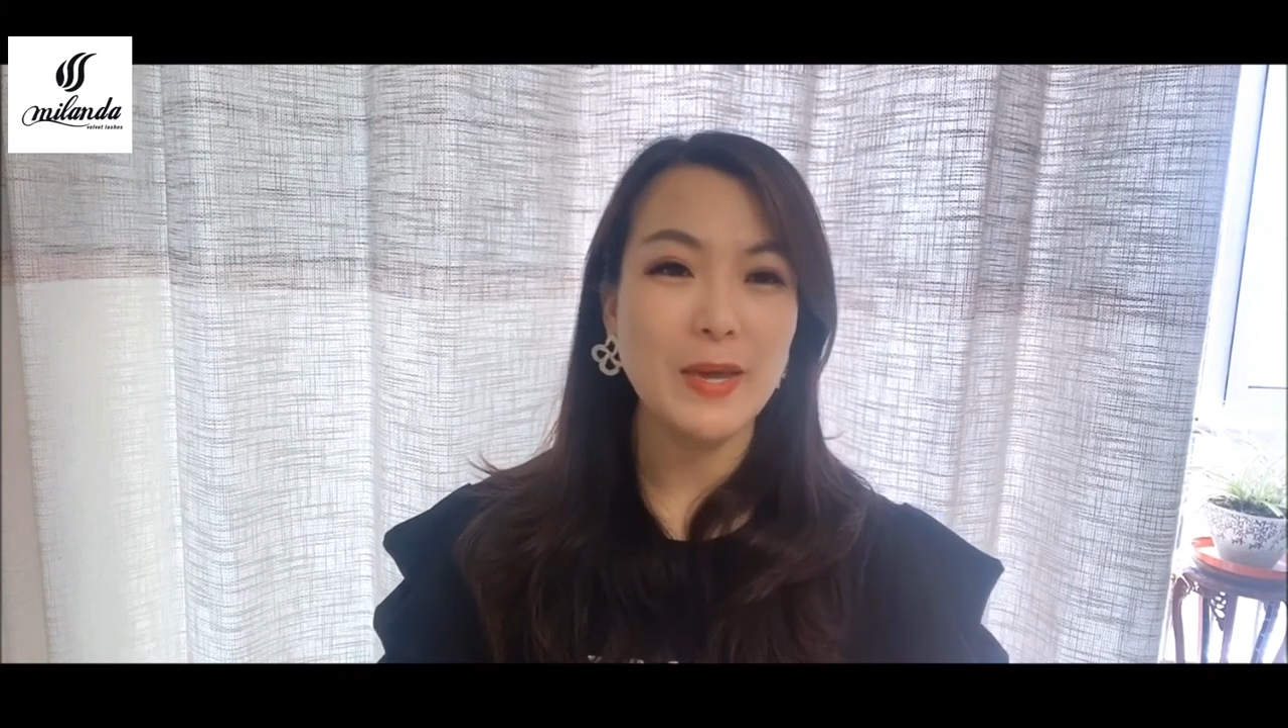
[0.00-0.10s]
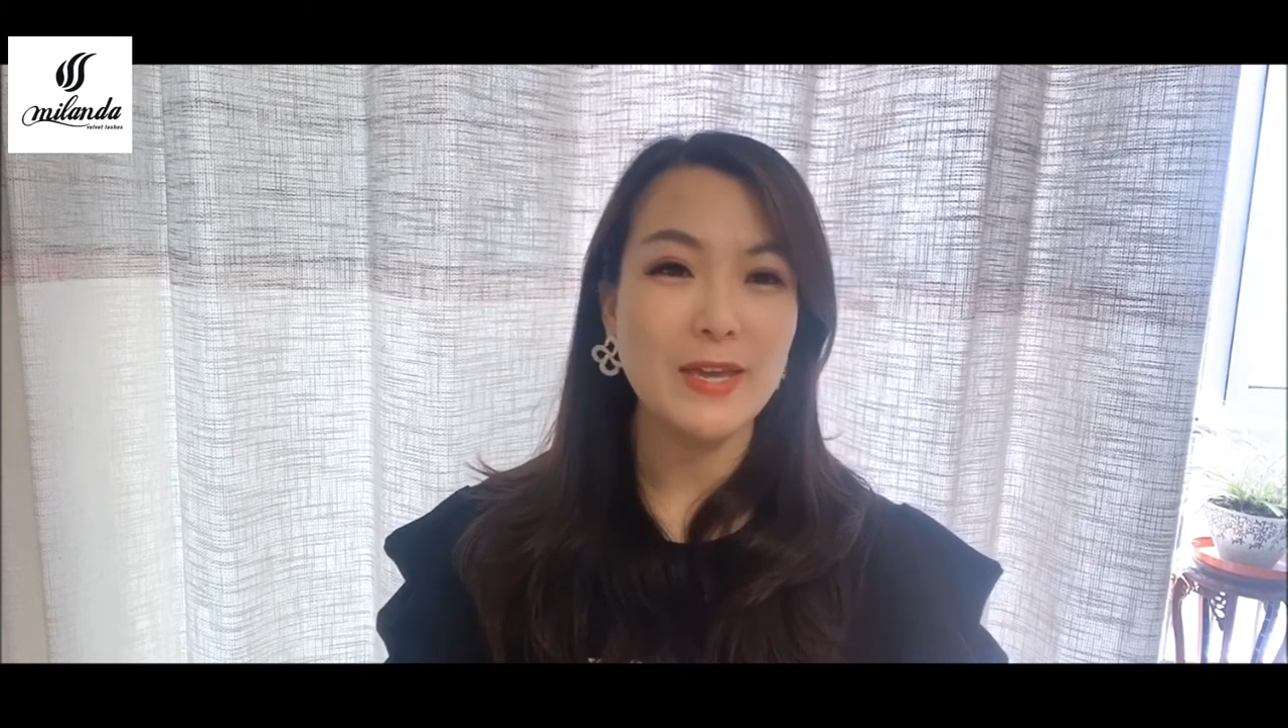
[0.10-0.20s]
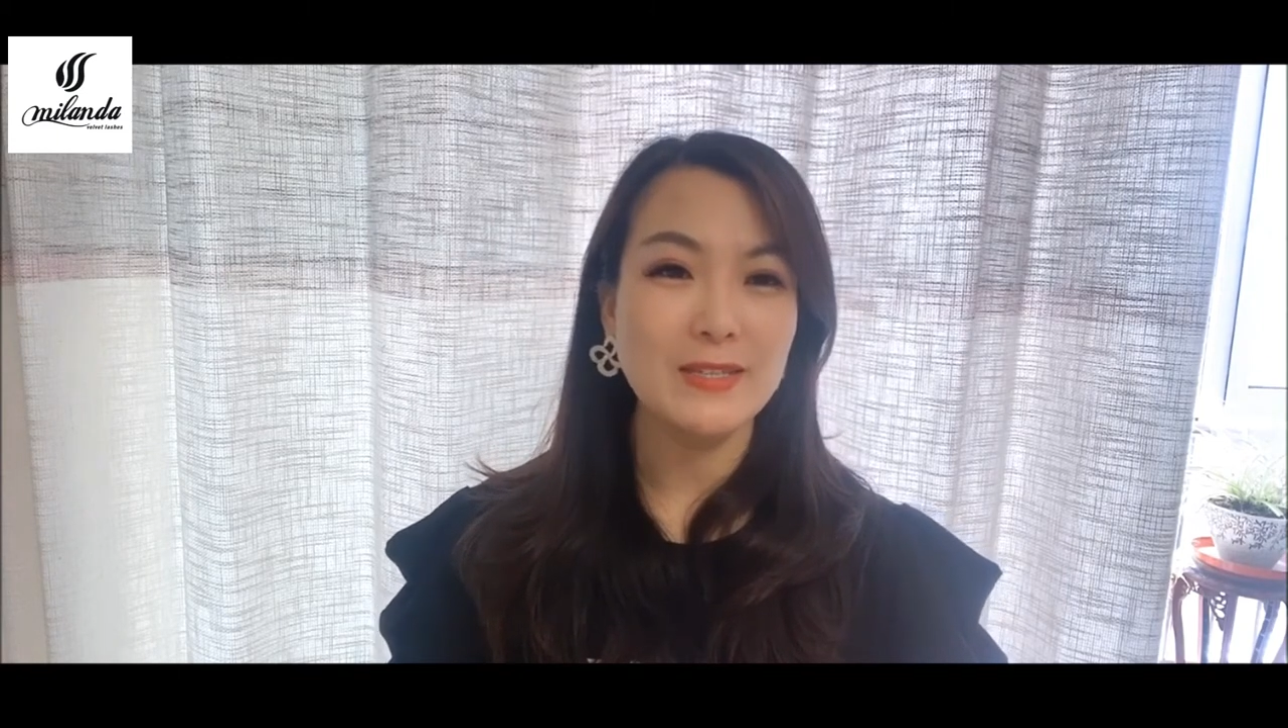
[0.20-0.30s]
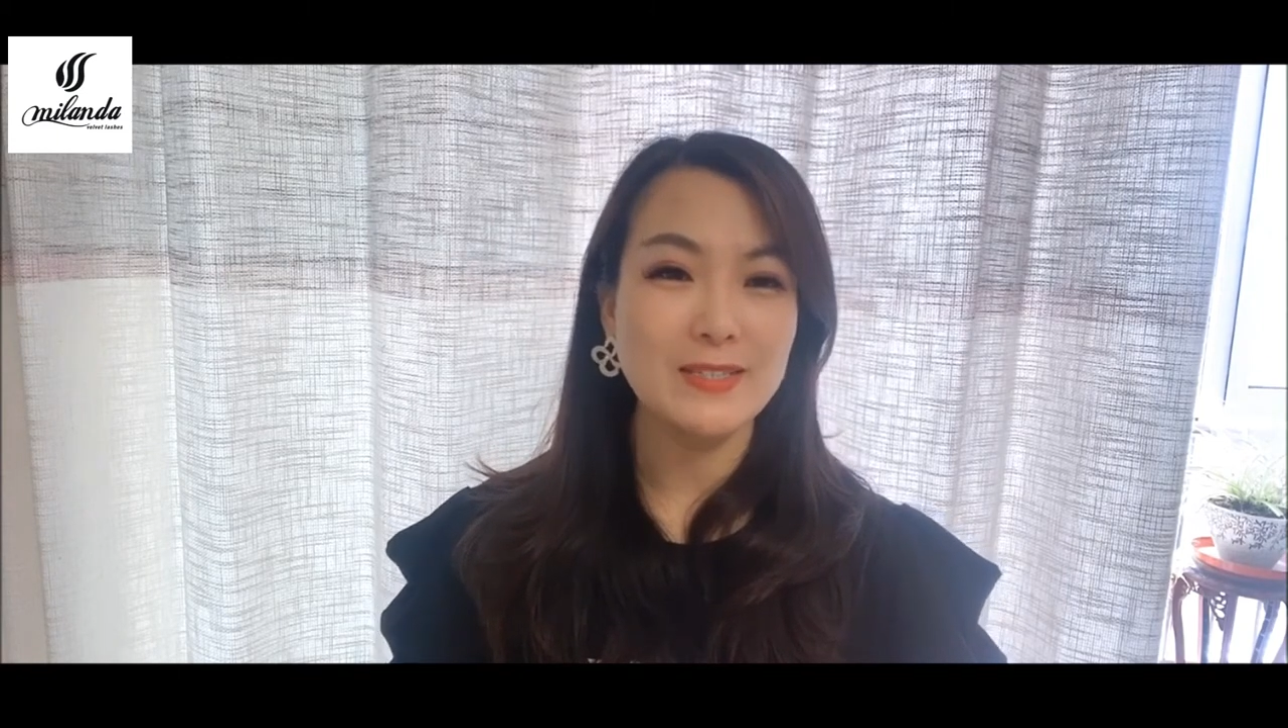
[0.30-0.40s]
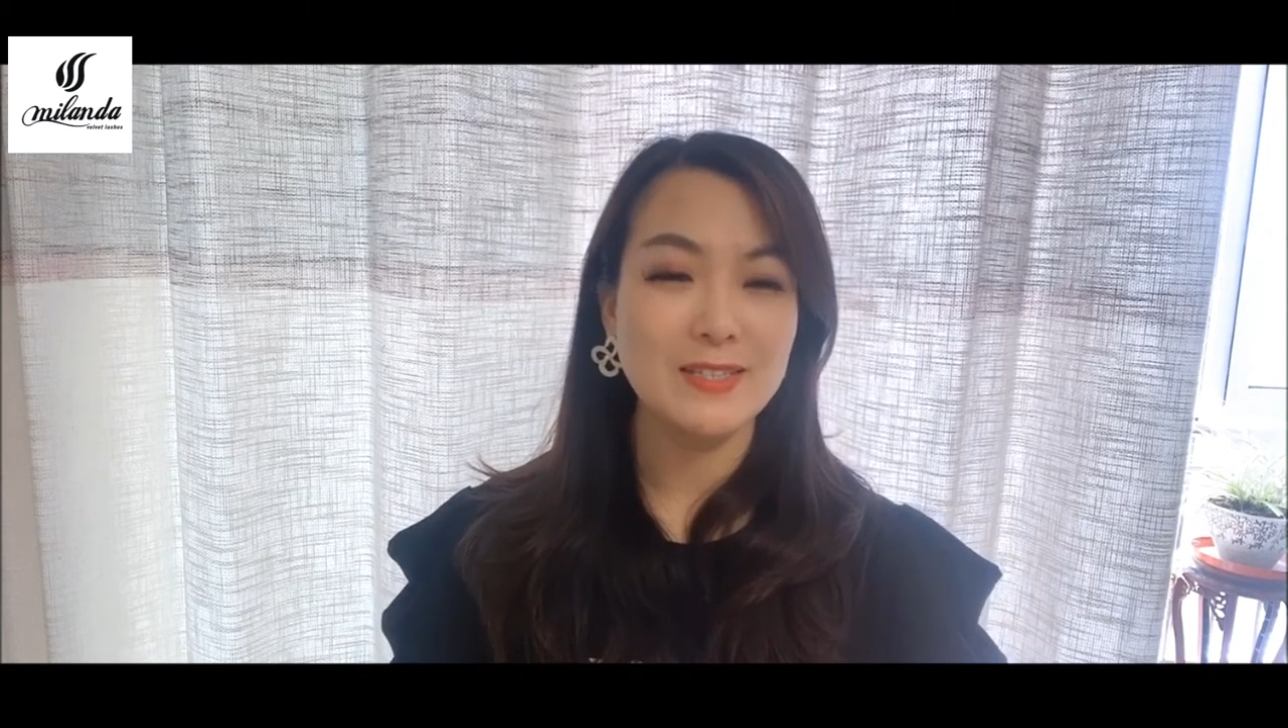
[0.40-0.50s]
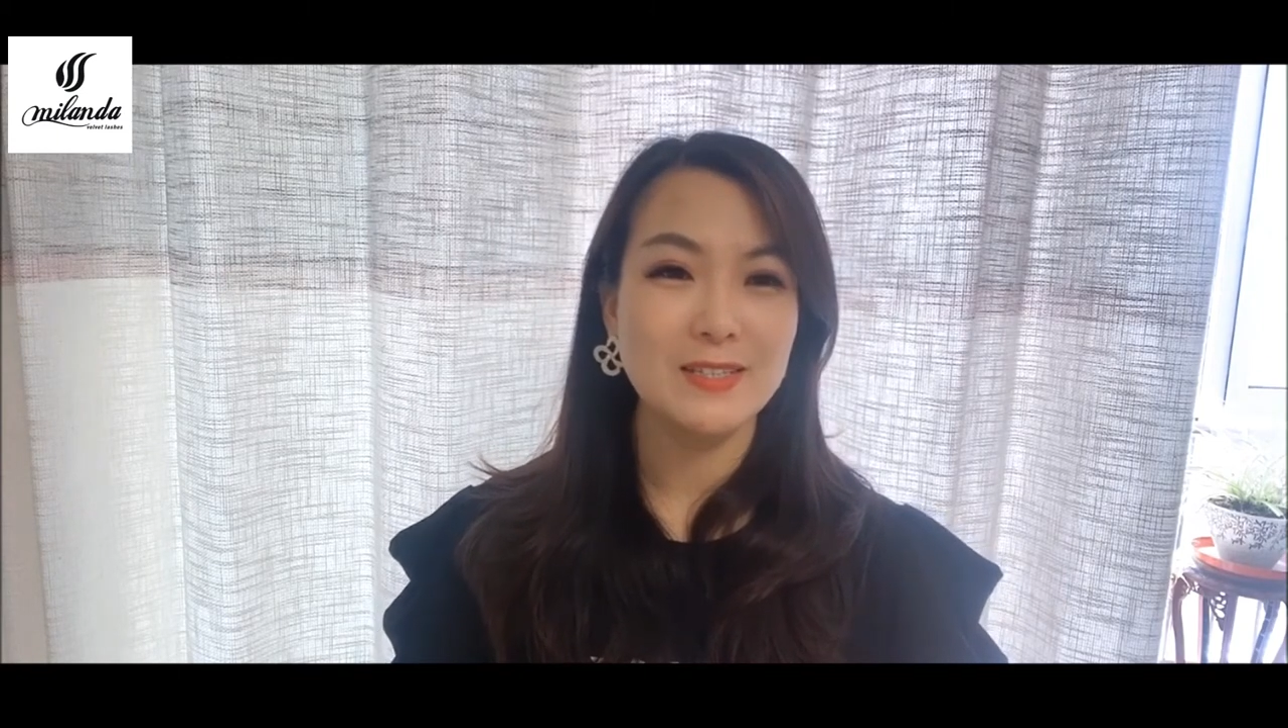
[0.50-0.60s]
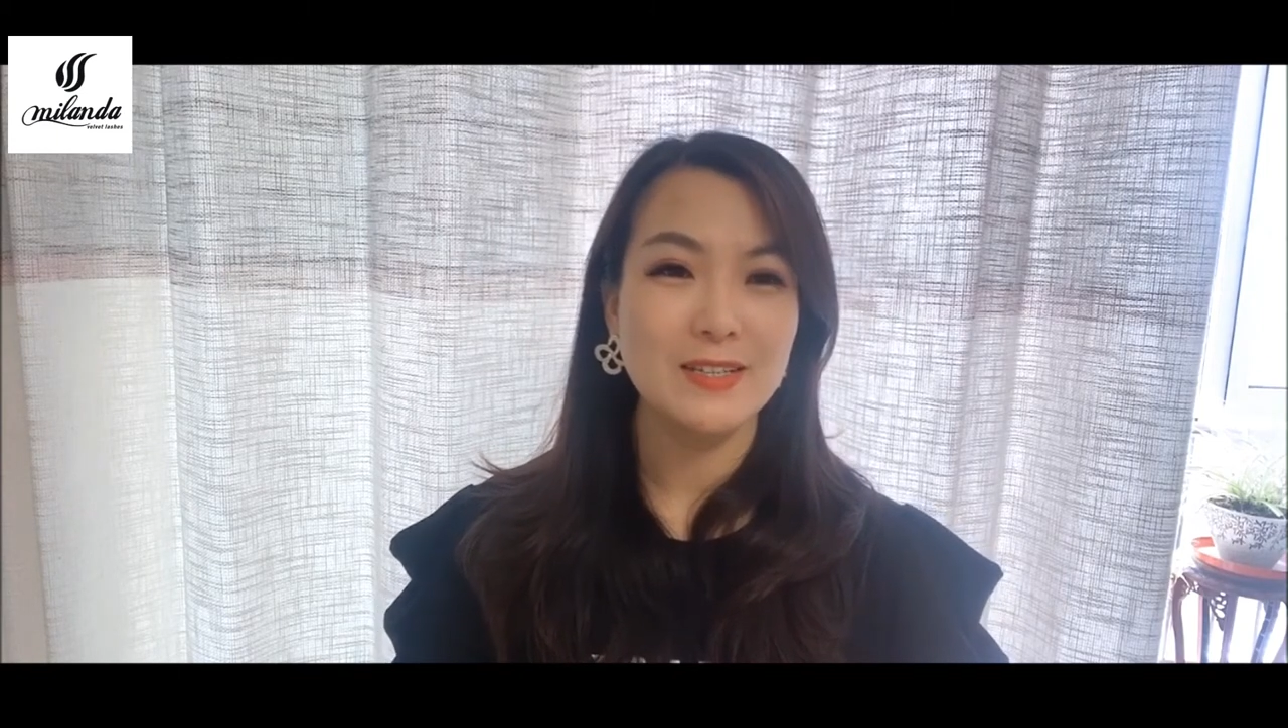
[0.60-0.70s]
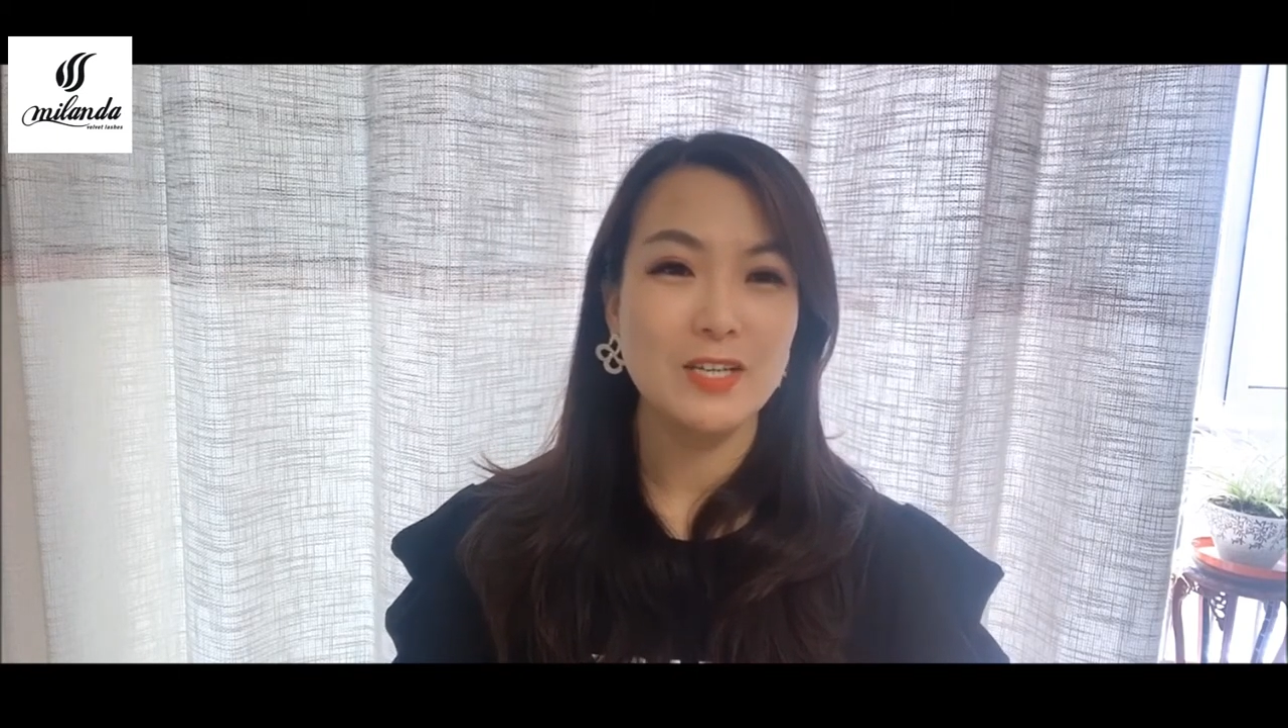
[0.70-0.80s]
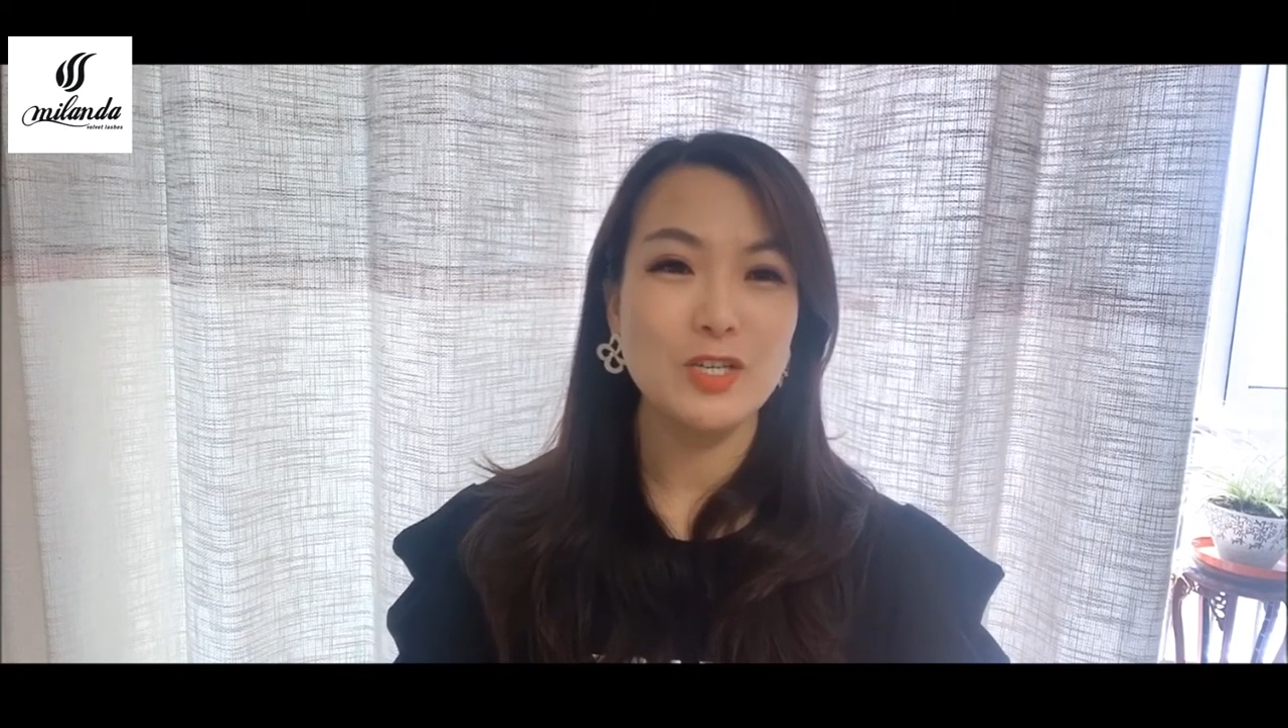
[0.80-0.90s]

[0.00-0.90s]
pits